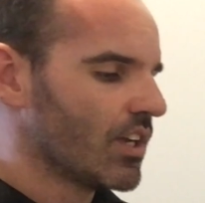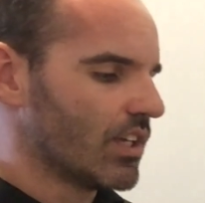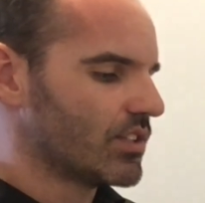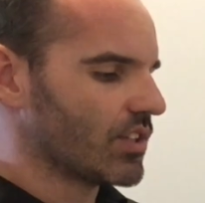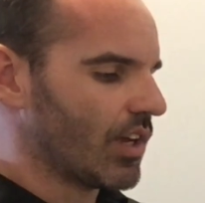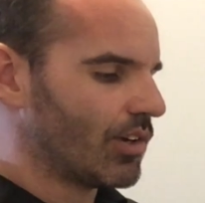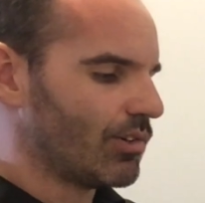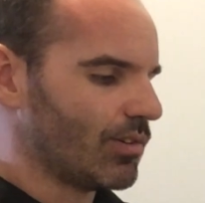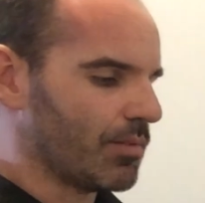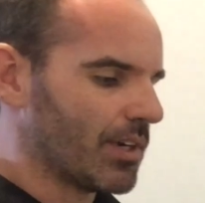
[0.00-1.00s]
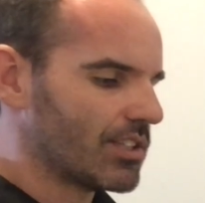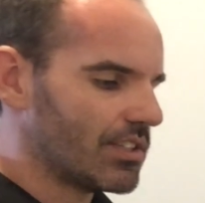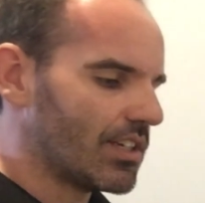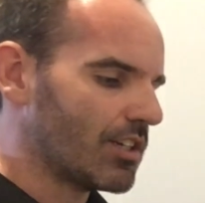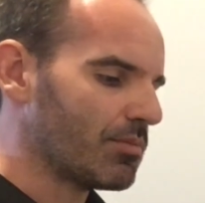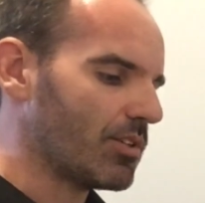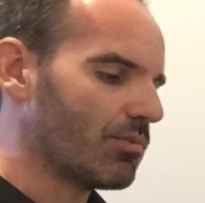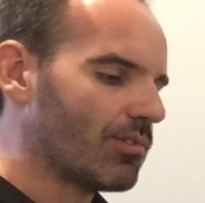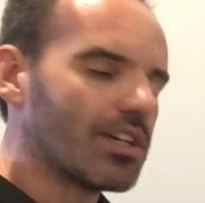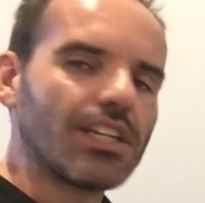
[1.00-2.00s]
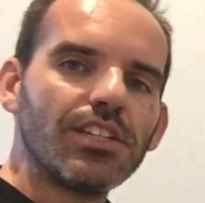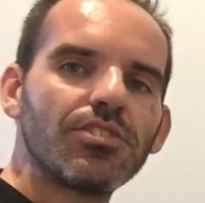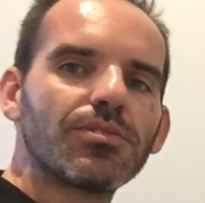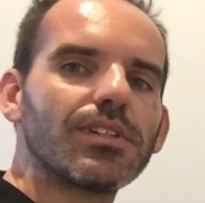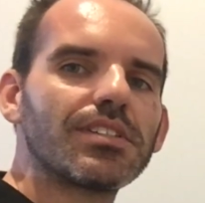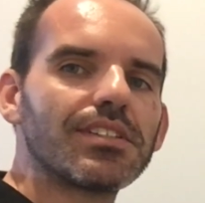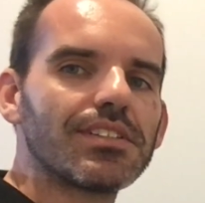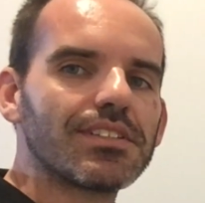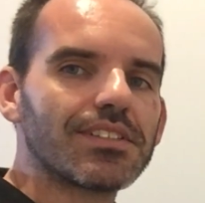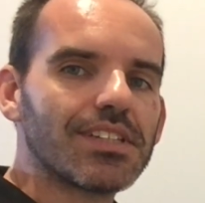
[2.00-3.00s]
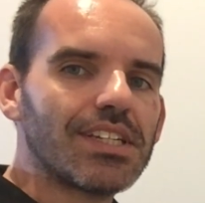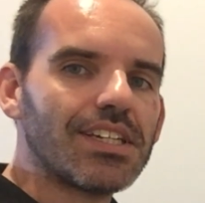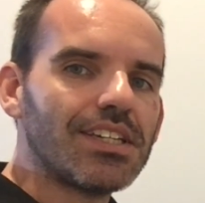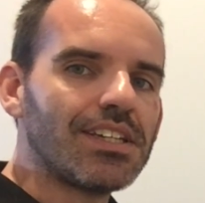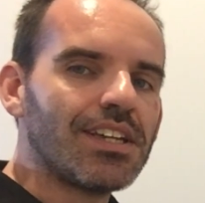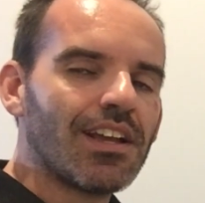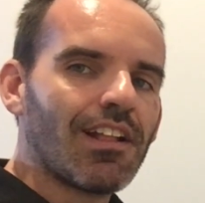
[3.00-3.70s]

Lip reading: So I'm actually going to be quite interested to see